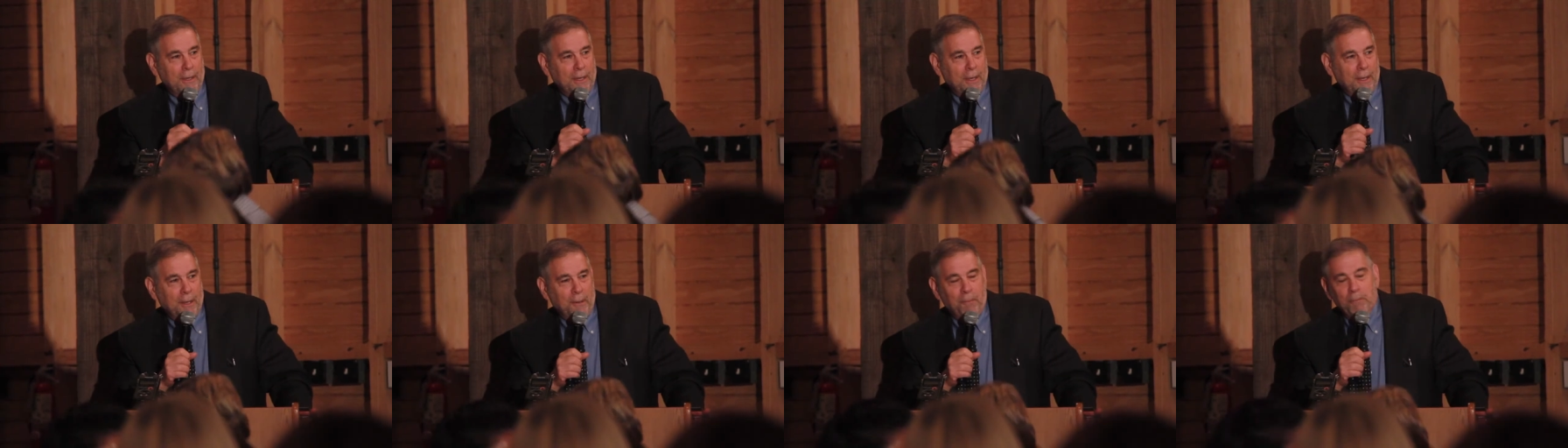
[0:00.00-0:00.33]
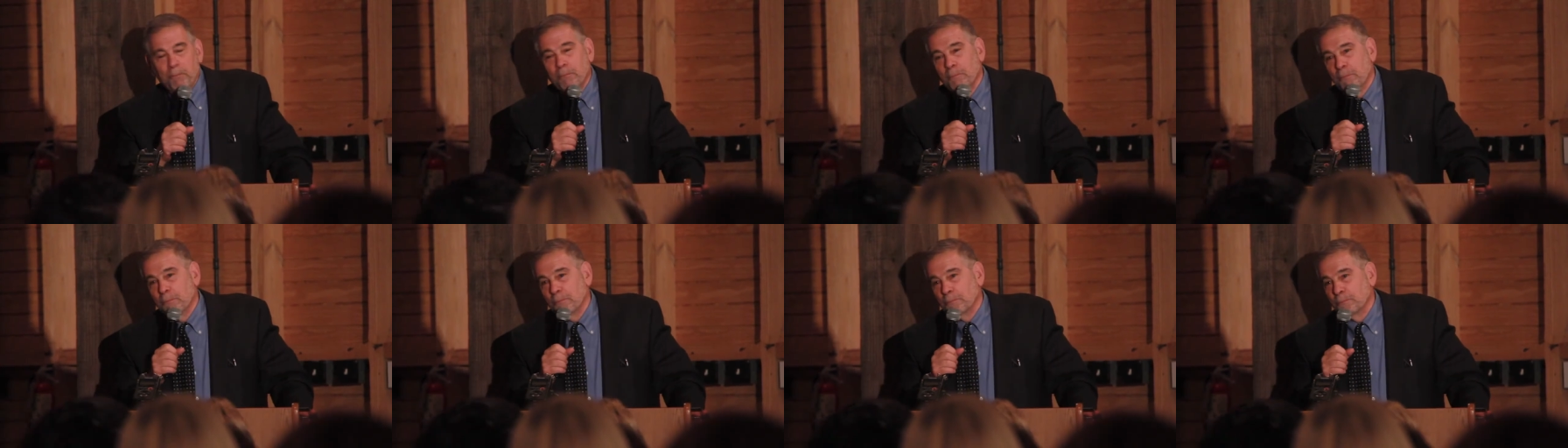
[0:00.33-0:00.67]

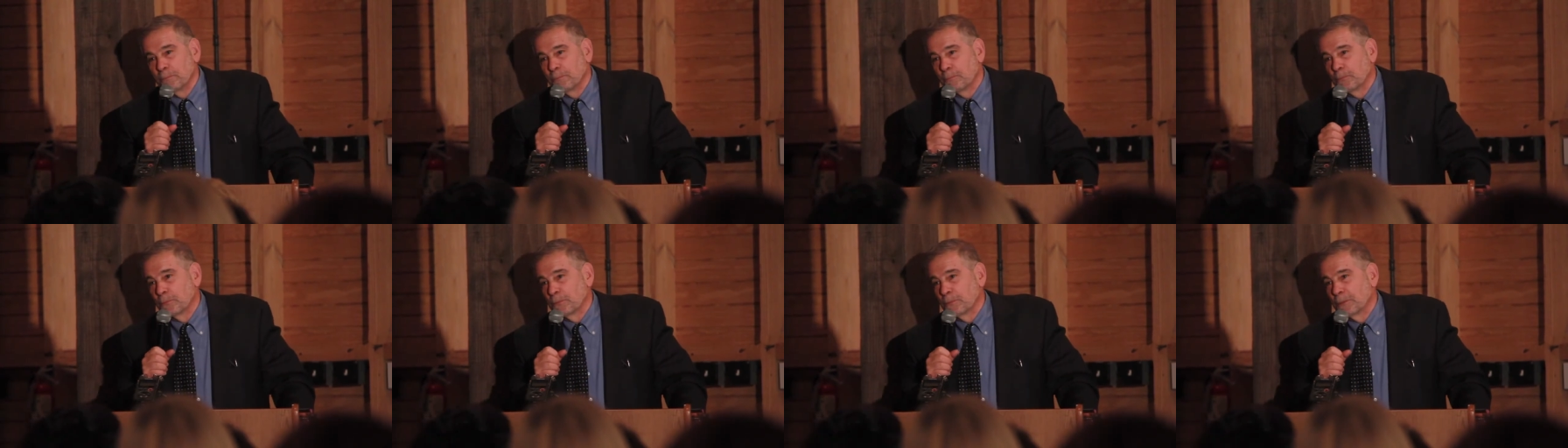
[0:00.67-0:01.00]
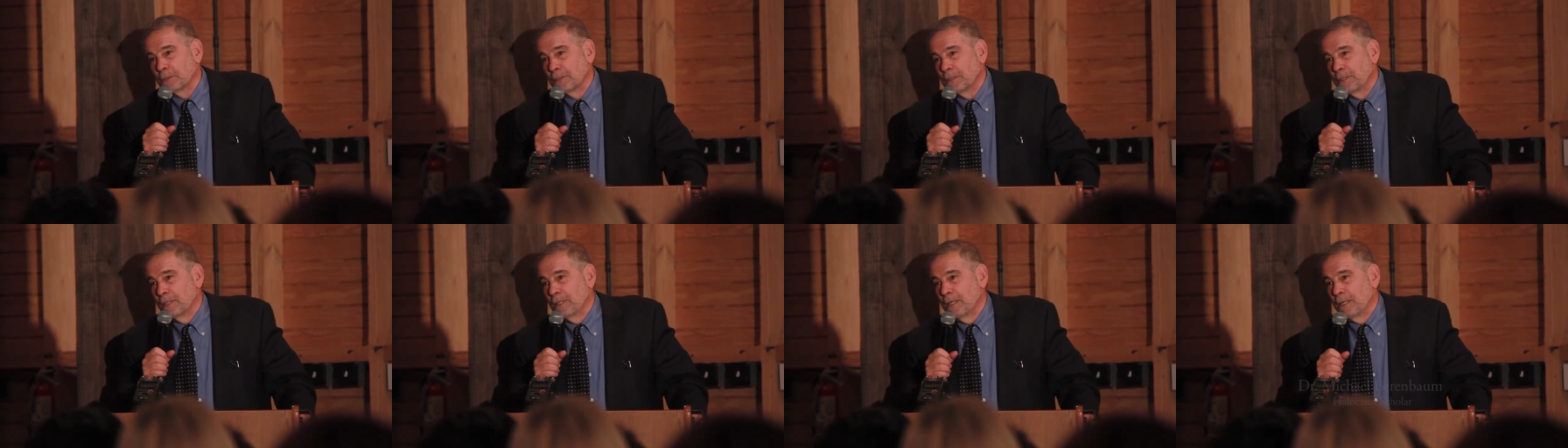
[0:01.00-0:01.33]
Um,
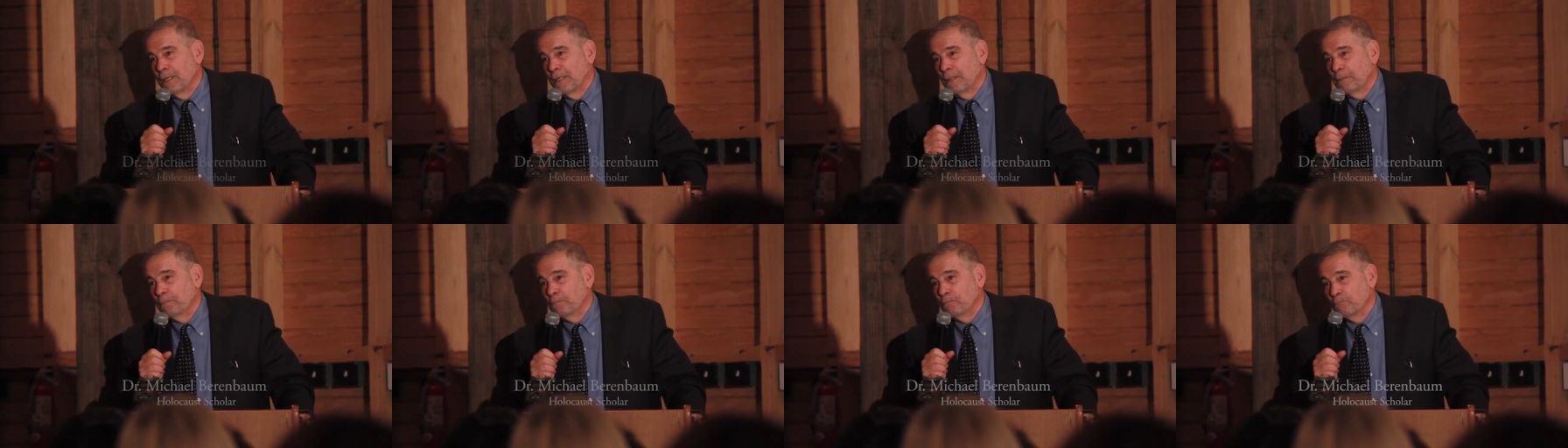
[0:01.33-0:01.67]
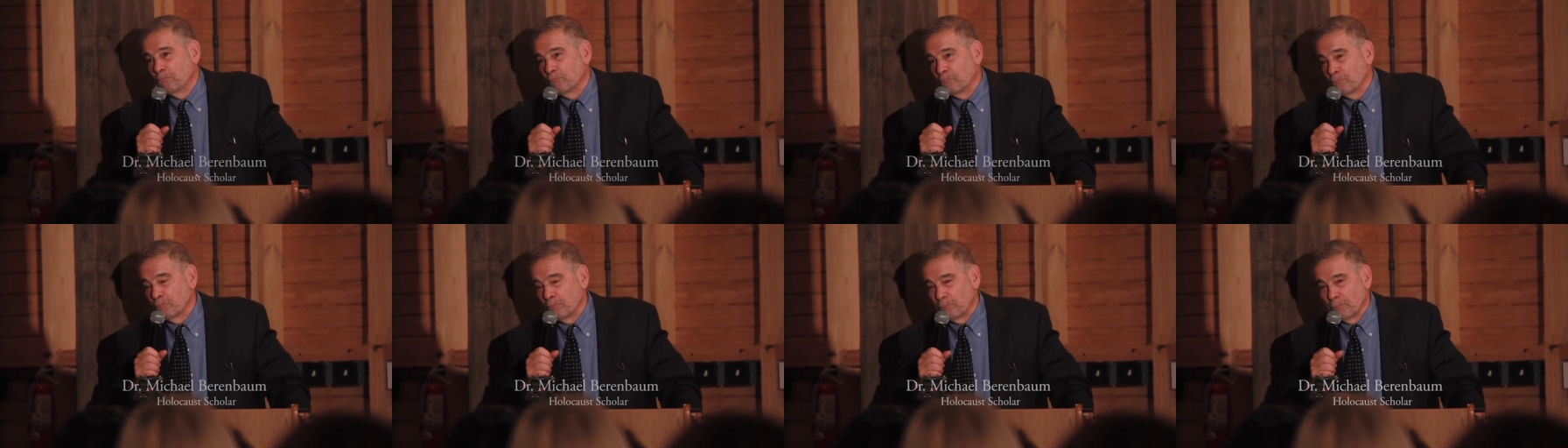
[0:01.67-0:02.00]

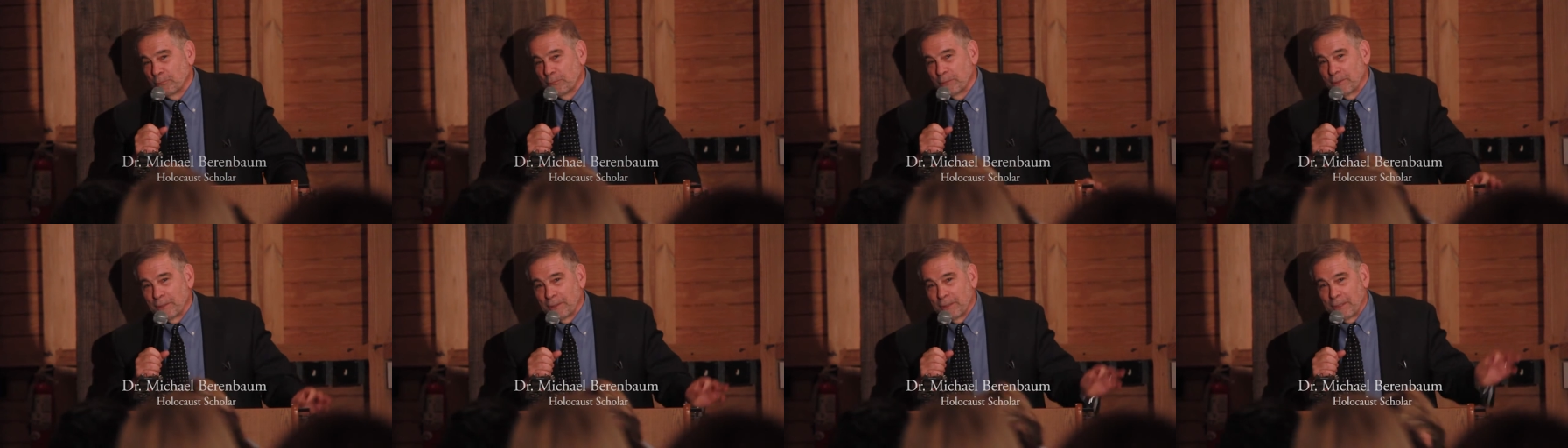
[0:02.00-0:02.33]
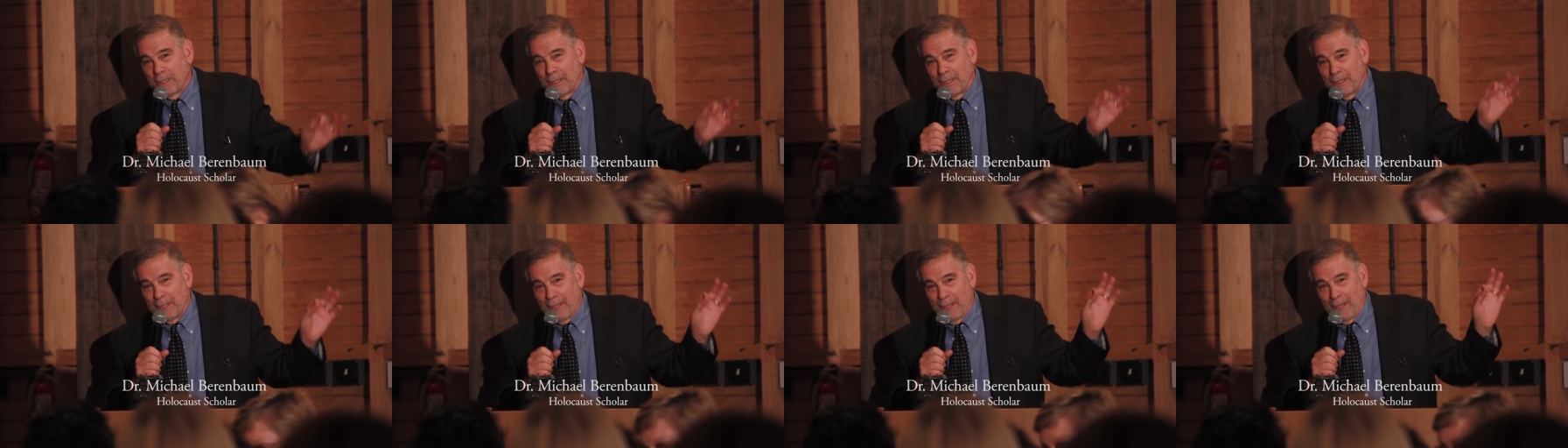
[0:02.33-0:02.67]
um,
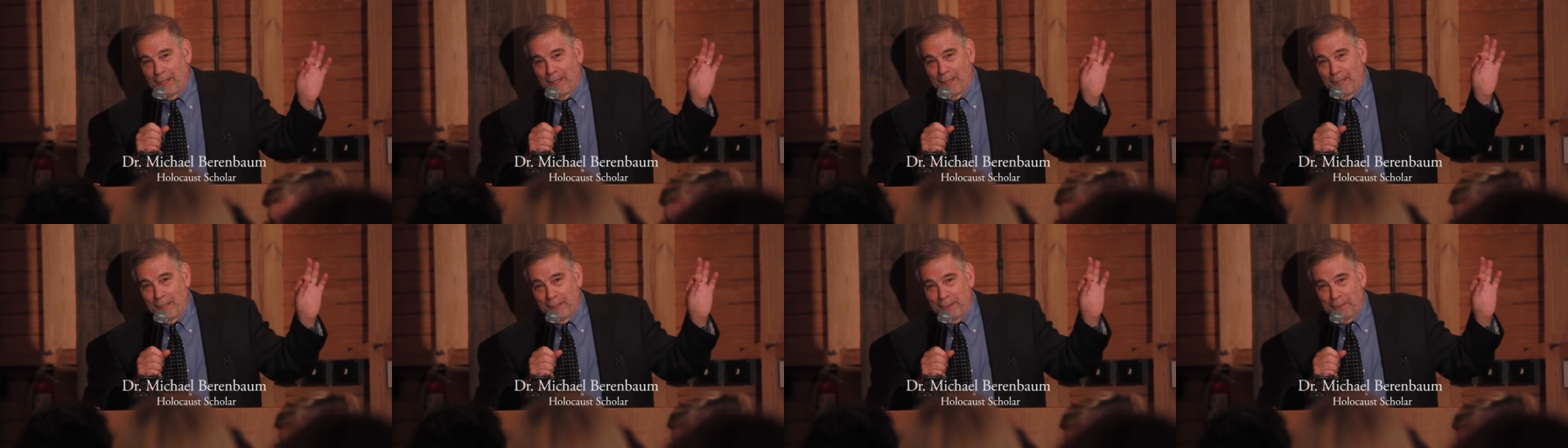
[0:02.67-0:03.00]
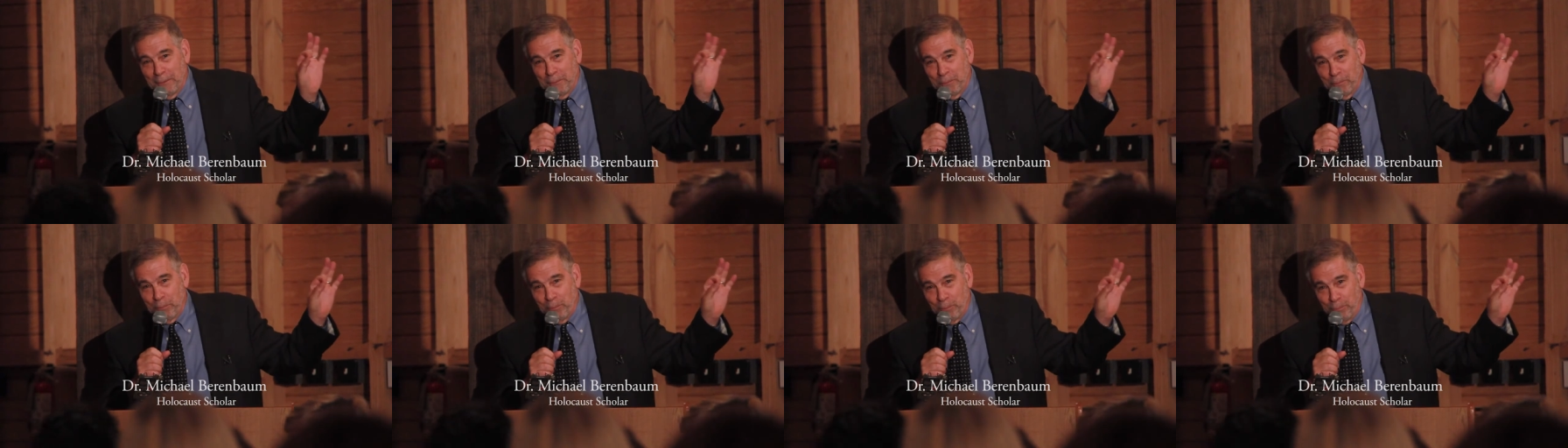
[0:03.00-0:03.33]

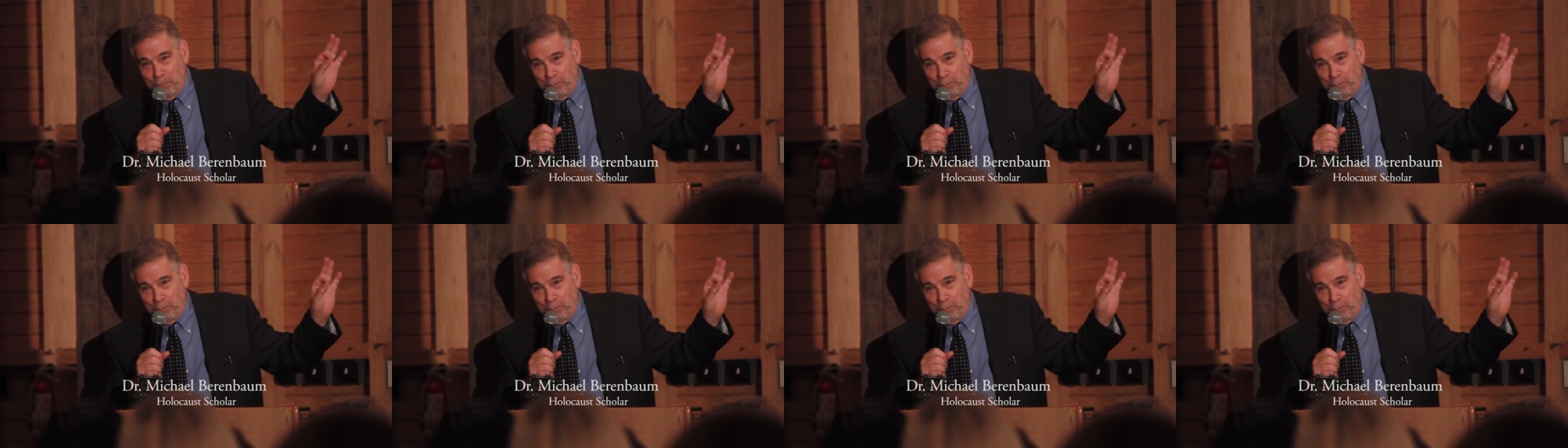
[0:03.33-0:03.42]
and